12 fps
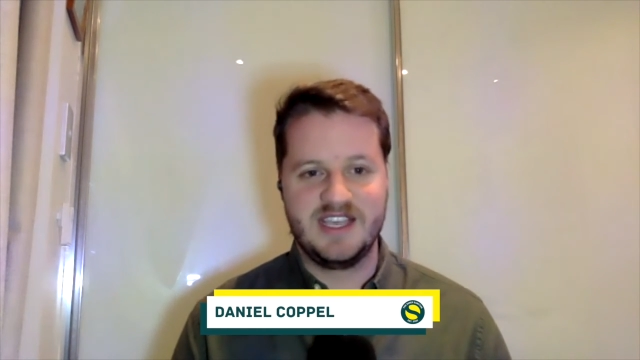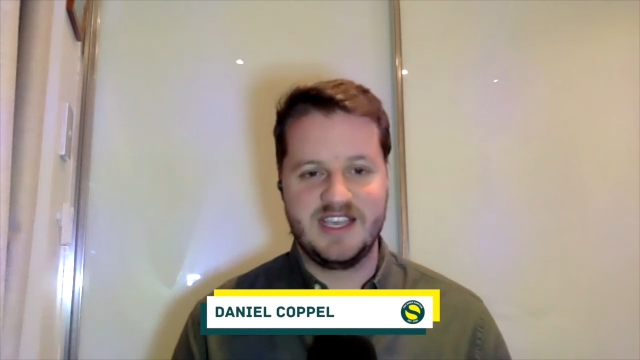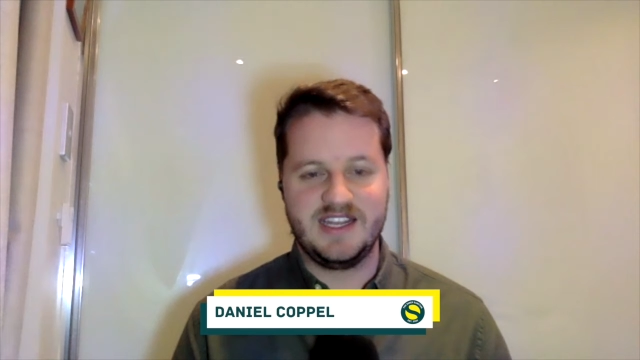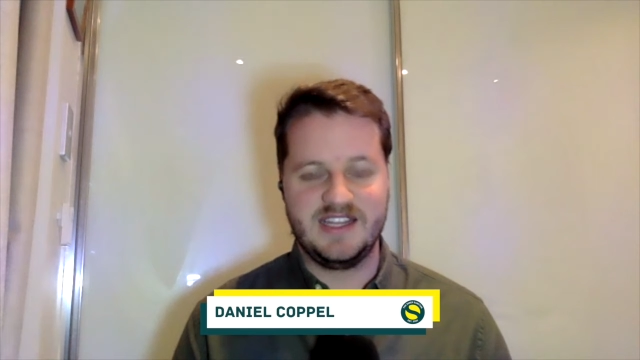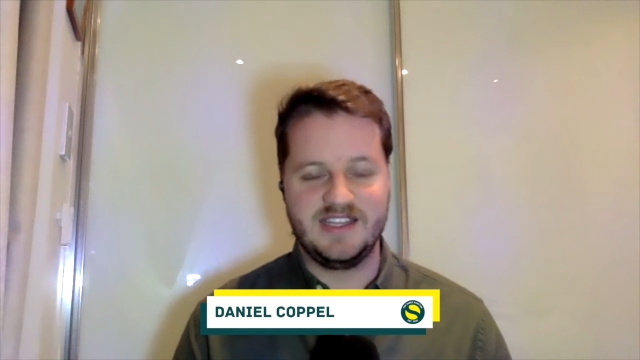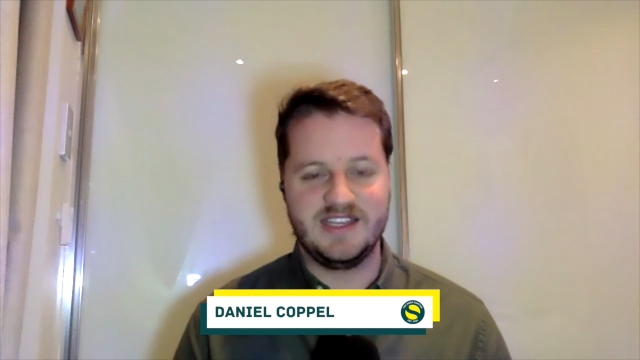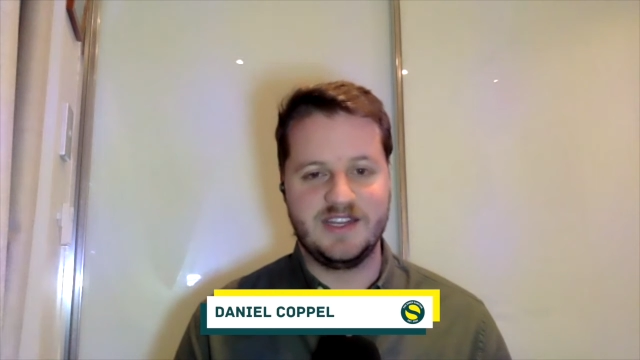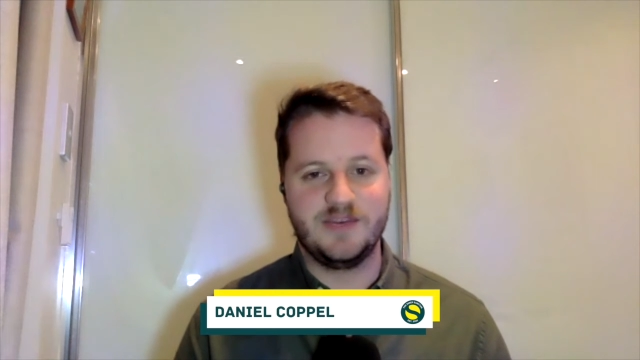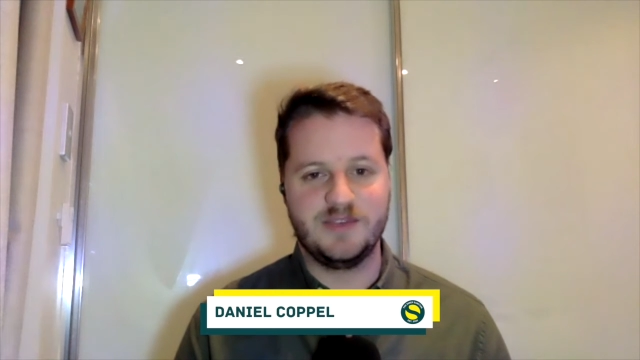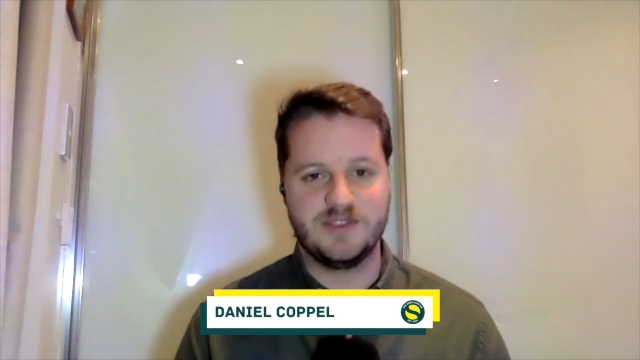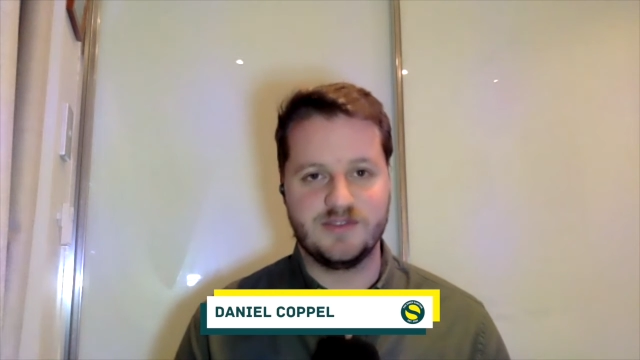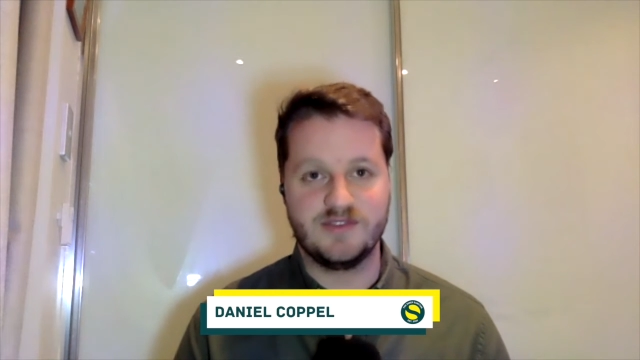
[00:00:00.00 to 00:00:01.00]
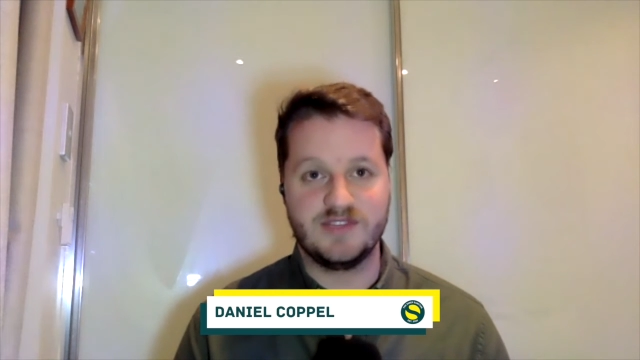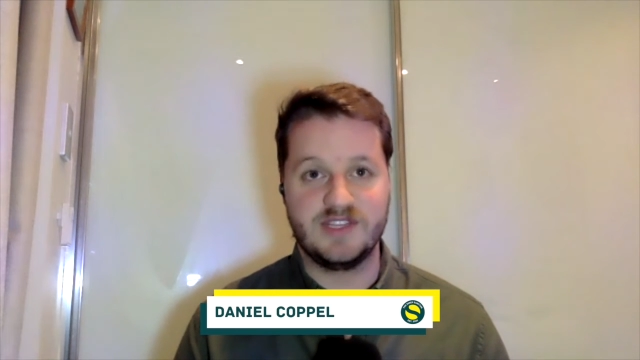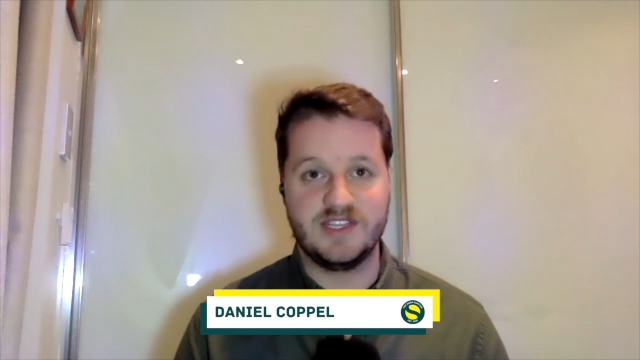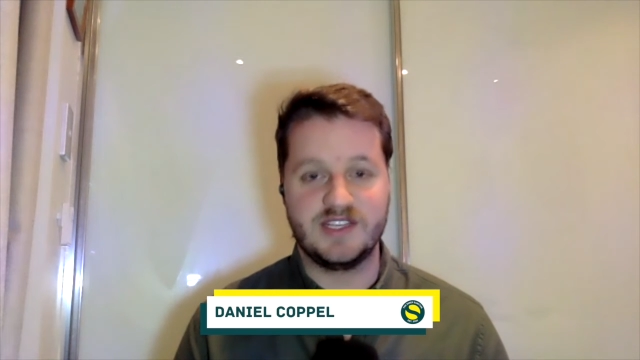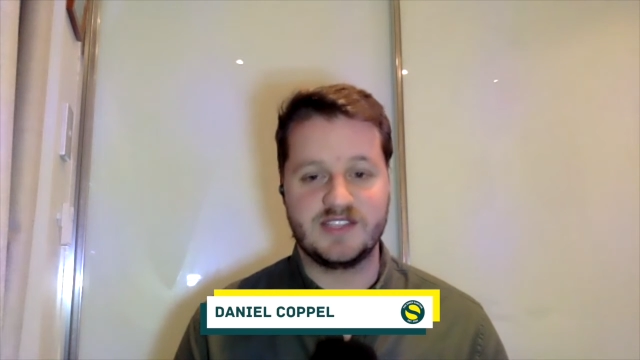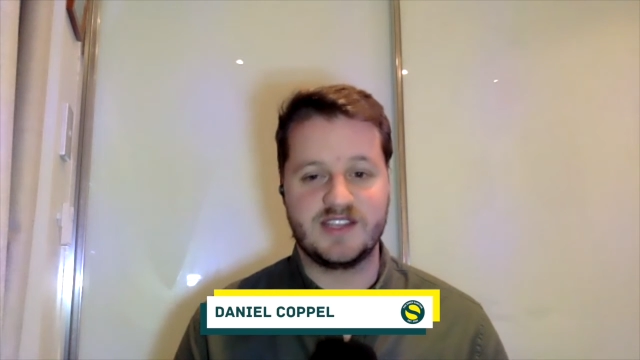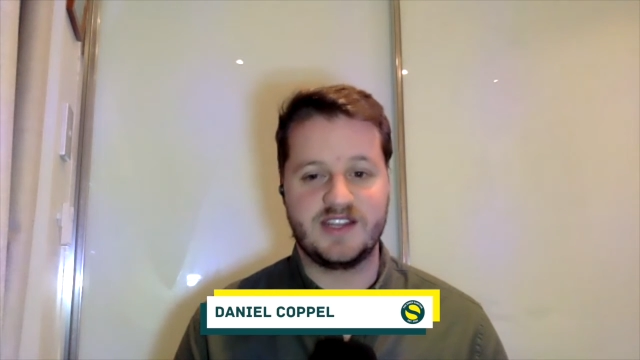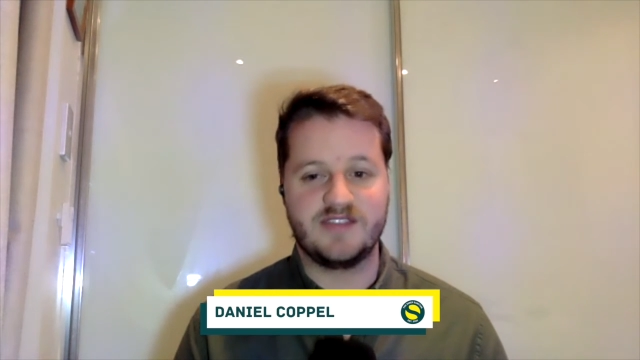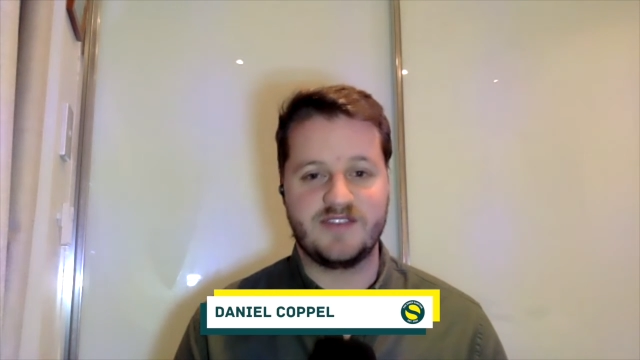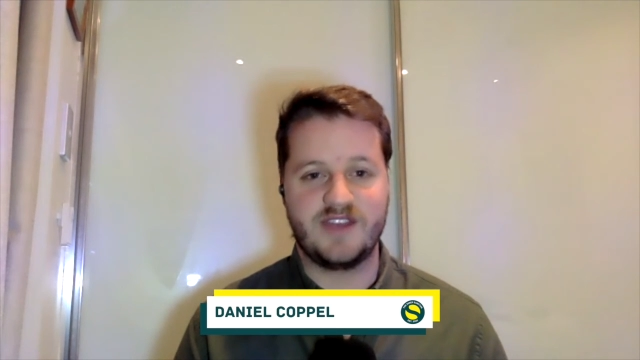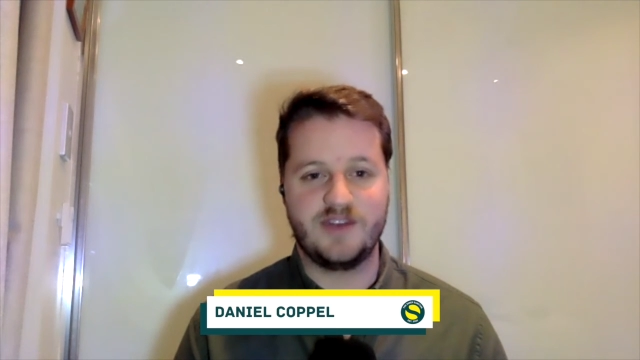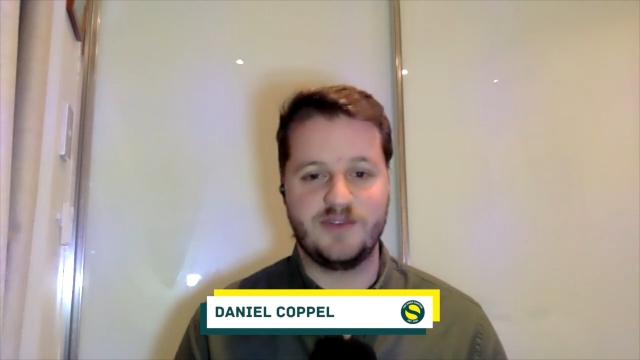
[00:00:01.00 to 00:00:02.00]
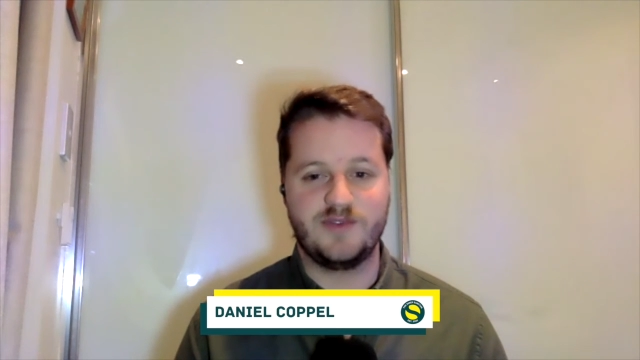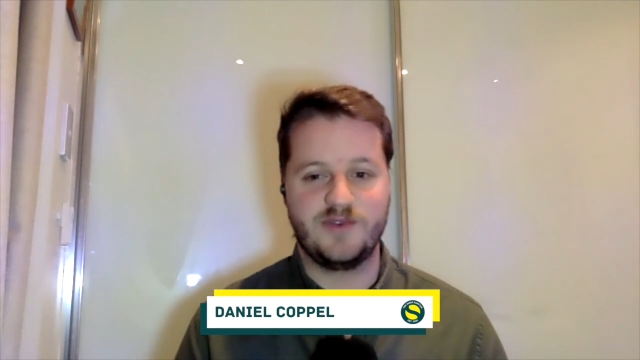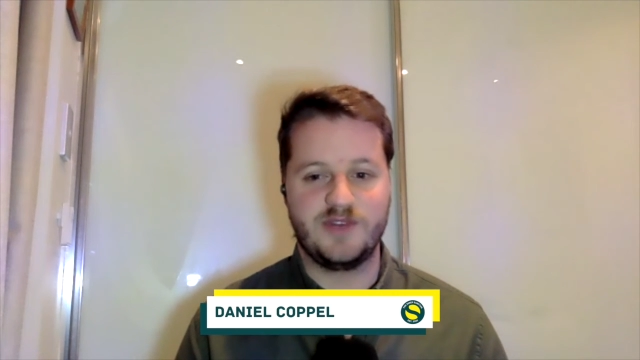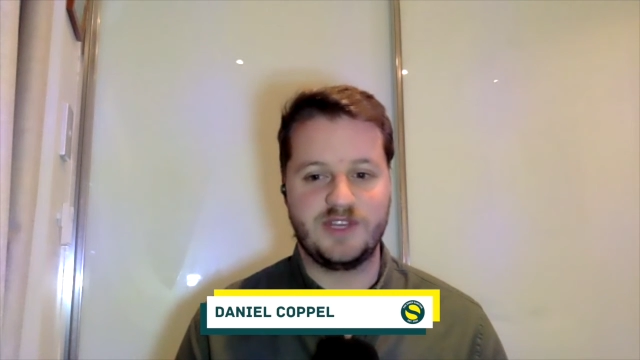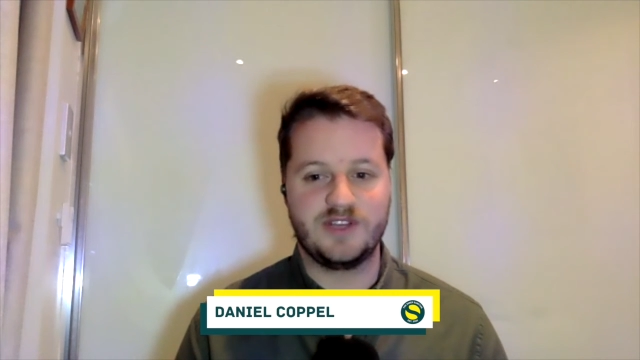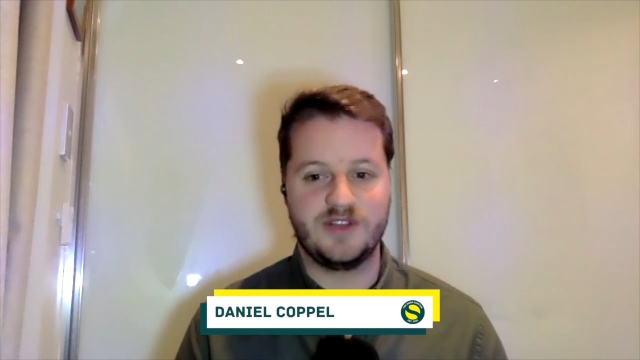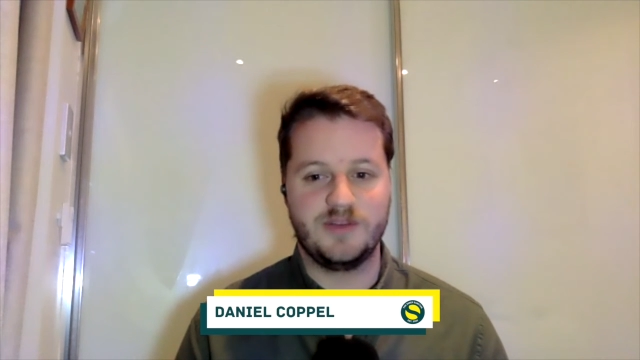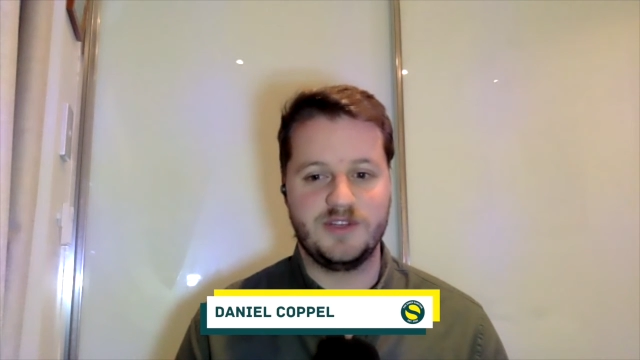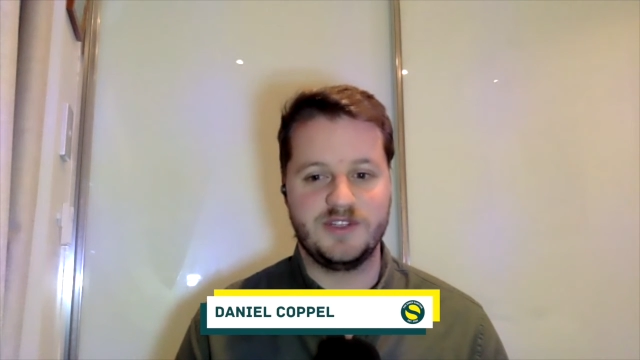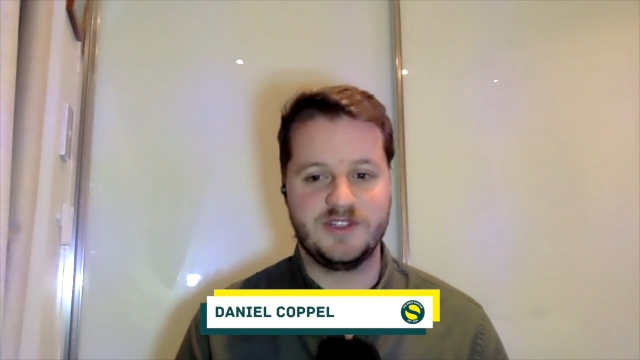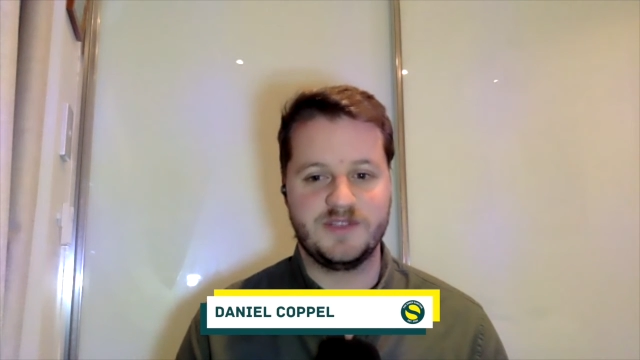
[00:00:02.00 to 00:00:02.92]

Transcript: and in the end it was a really exciting final 40 kilometres.